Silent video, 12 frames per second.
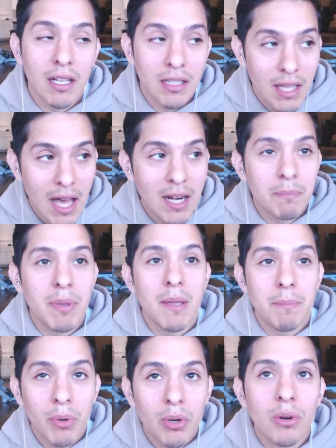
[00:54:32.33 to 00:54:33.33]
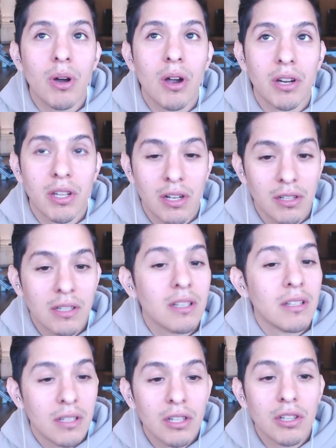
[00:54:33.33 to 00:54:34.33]
a lot of people are gonna
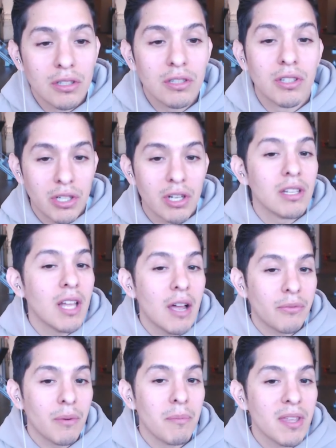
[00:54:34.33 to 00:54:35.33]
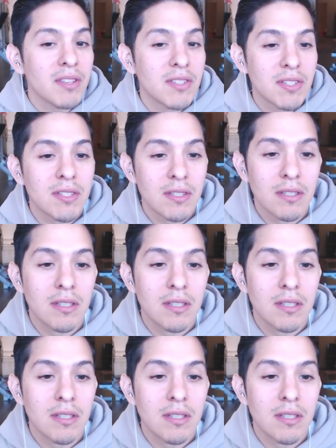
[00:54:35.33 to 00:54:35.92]
learn a lot from this.